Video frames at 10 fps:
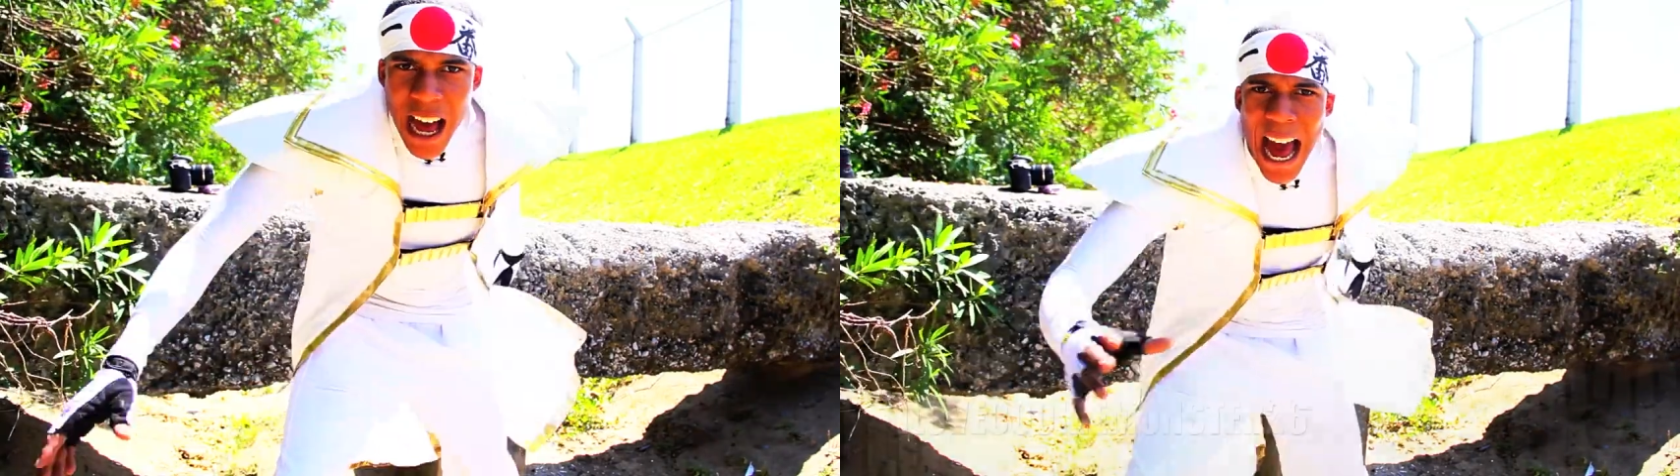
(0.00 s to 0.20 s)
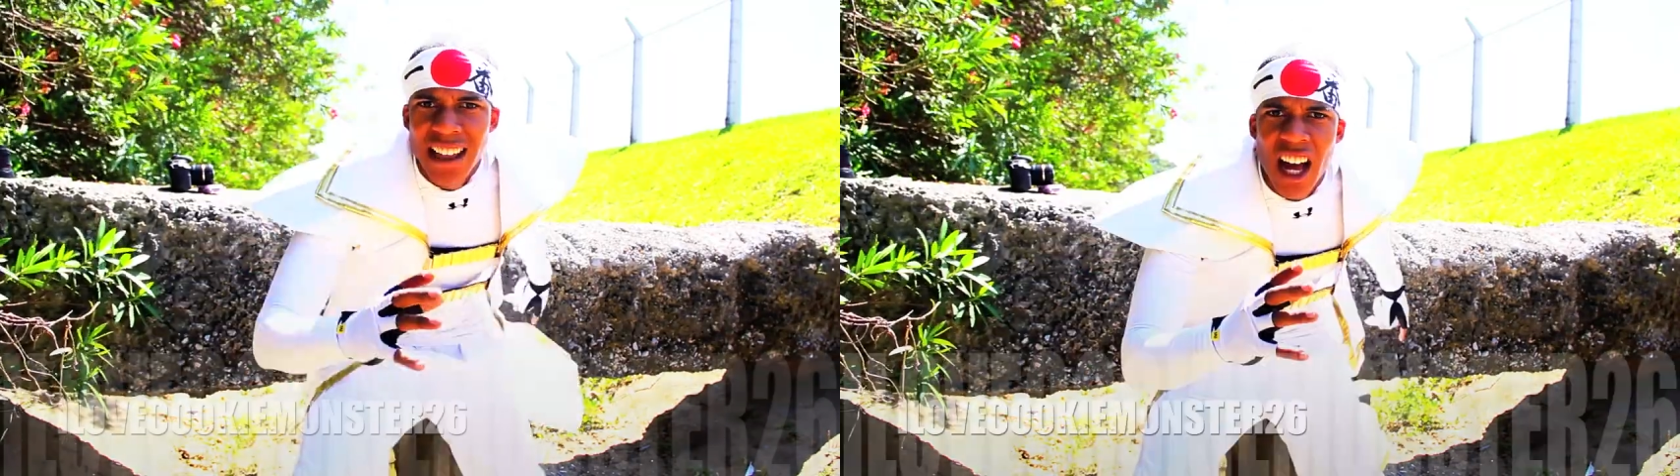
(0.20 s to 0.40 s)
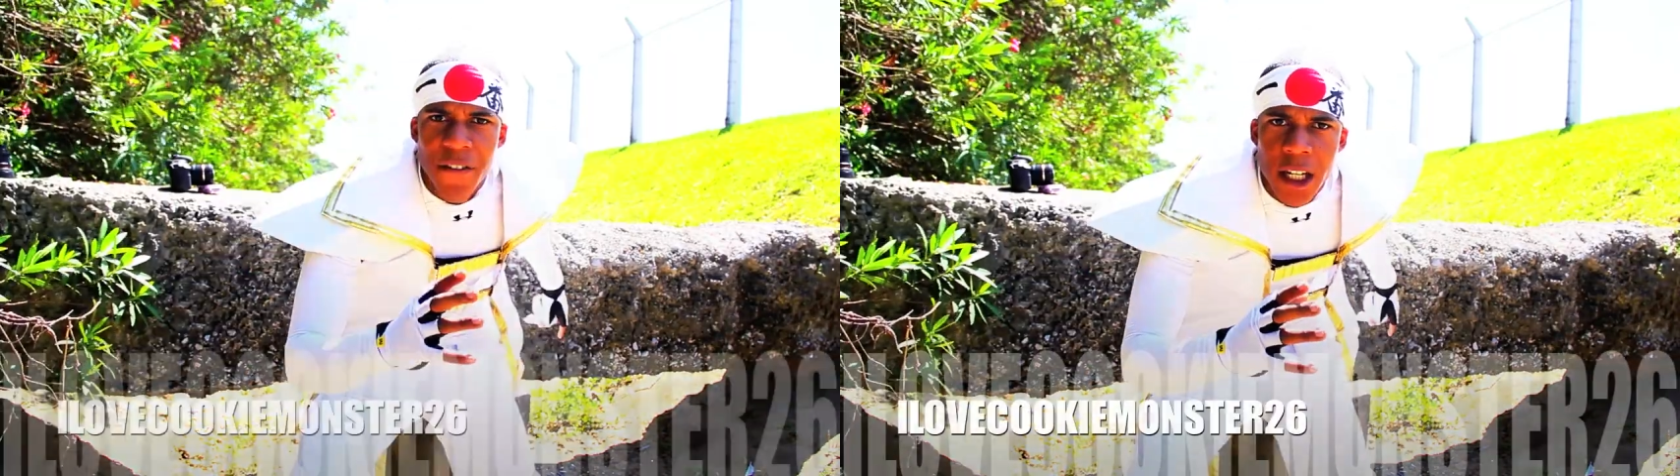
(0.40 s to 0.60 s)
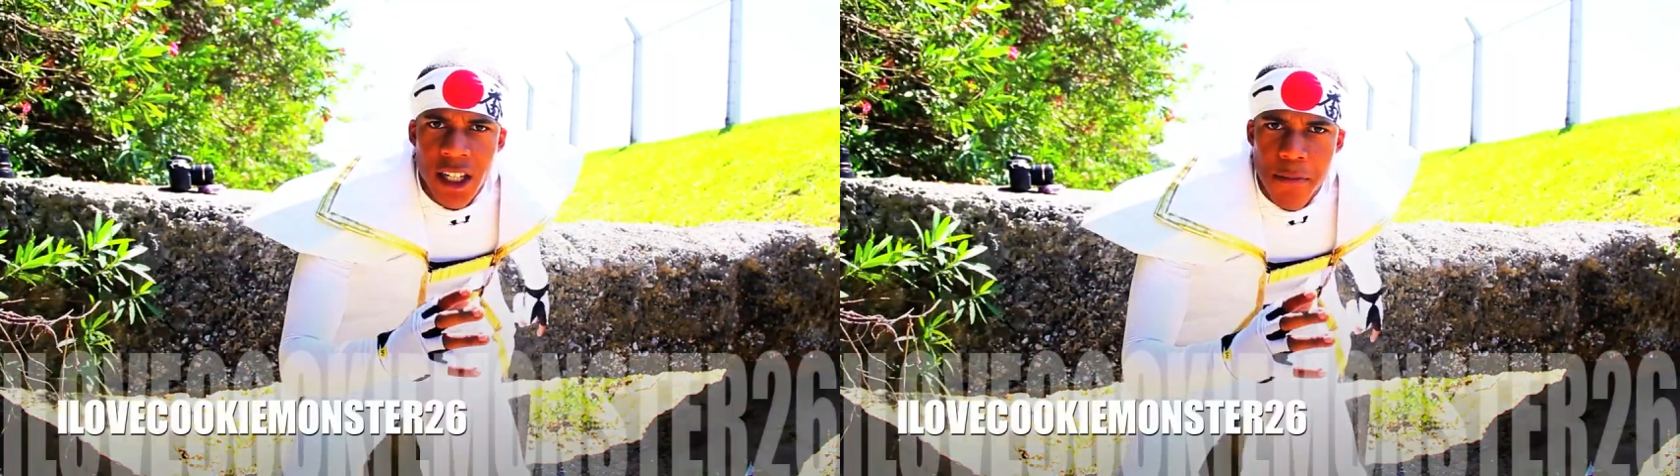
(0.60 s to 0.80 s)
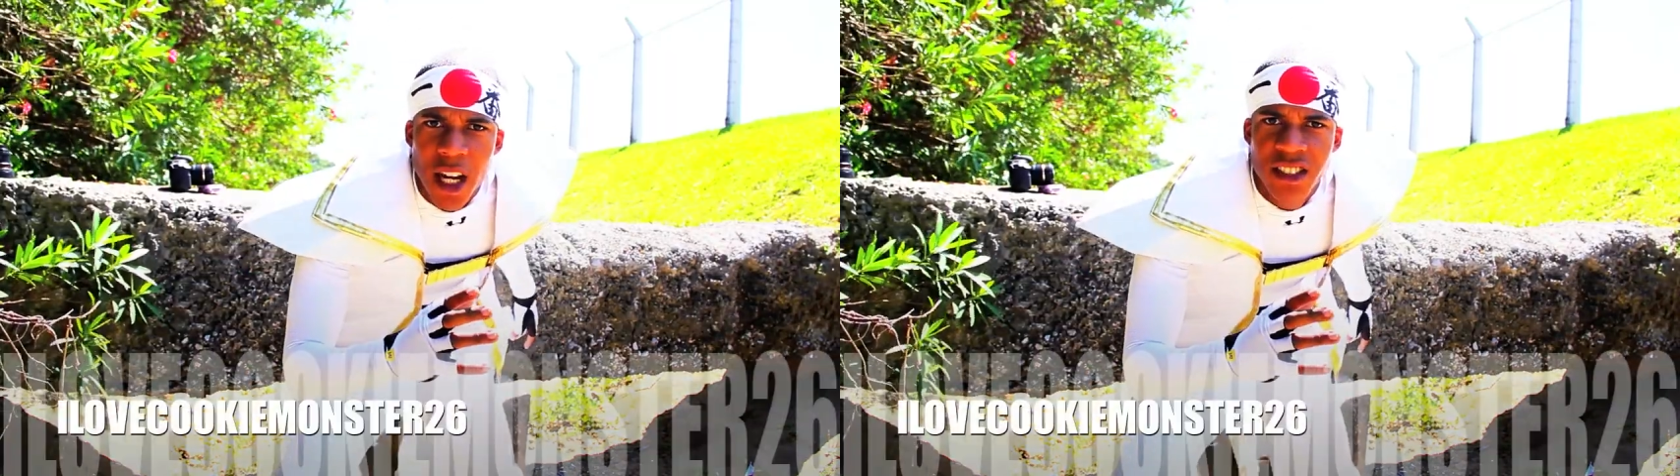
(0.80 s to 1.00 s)
I Love
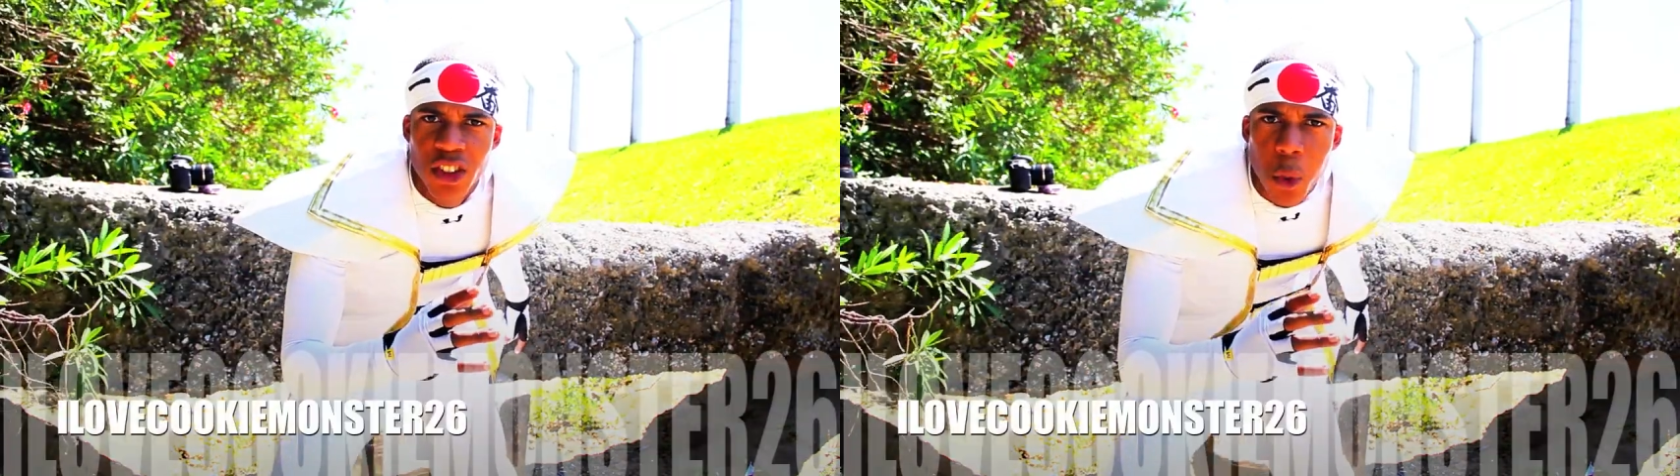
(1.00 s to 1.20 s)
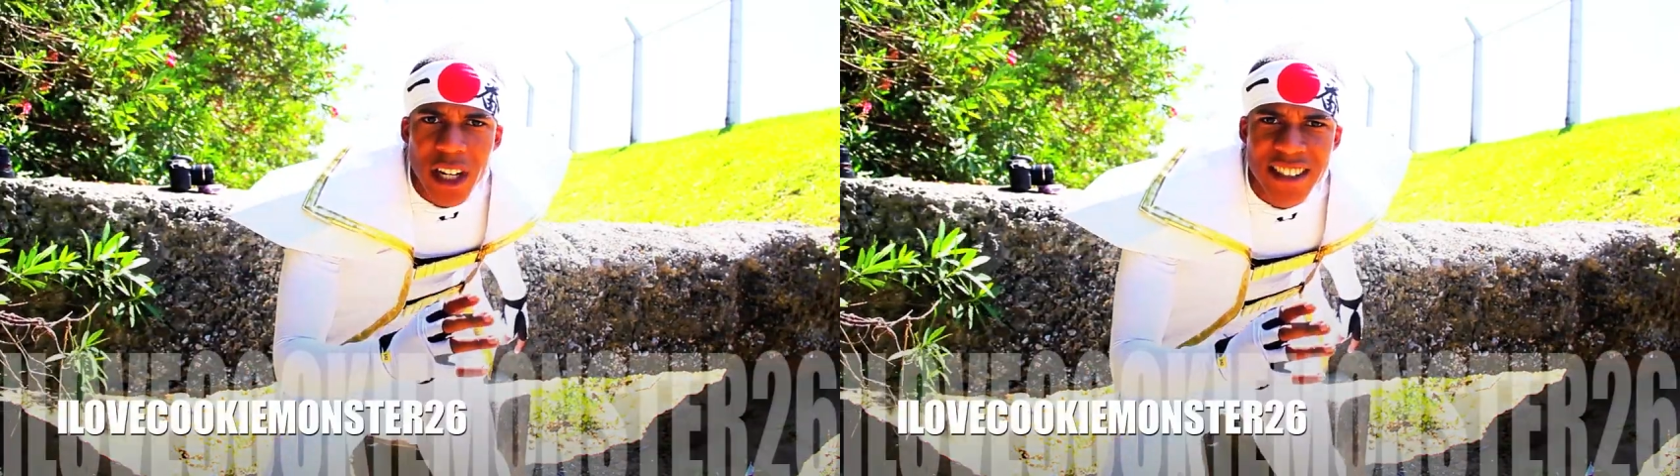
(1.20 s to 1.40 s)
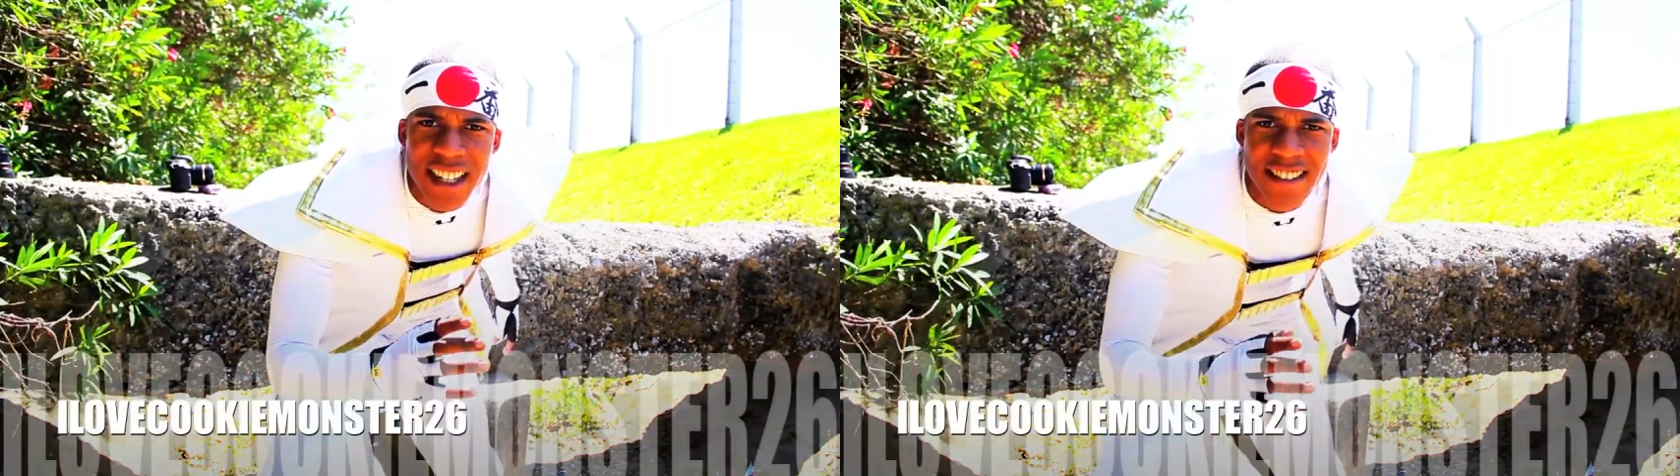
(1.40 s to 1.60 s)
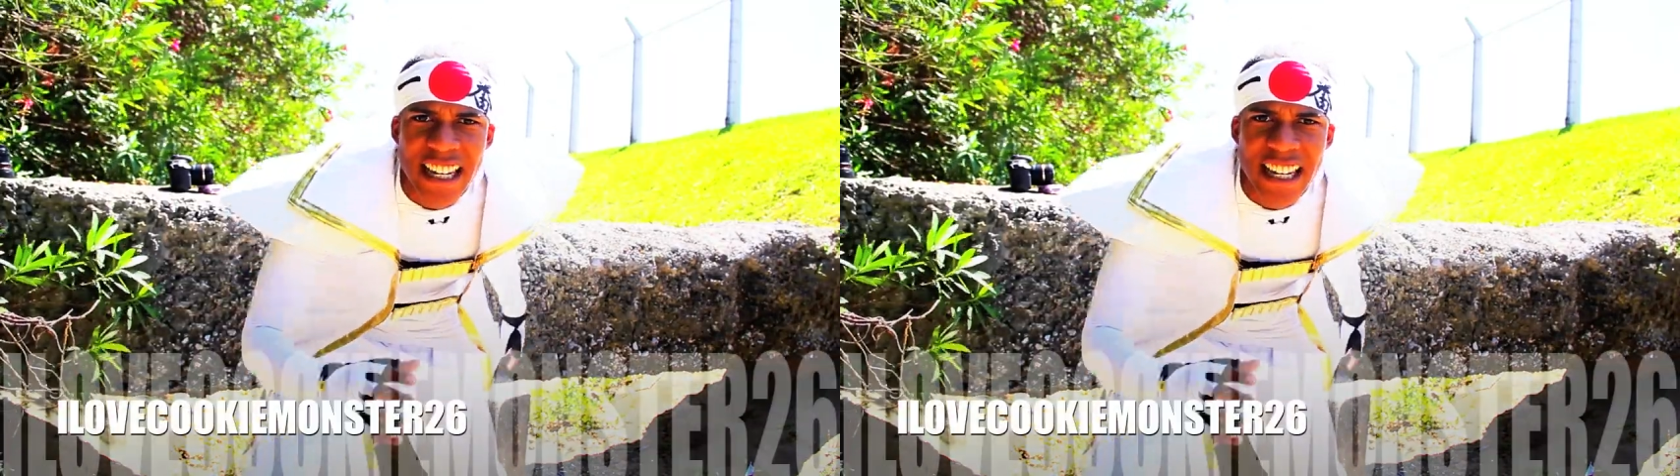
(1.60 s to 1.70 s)
Cookie Monster 26,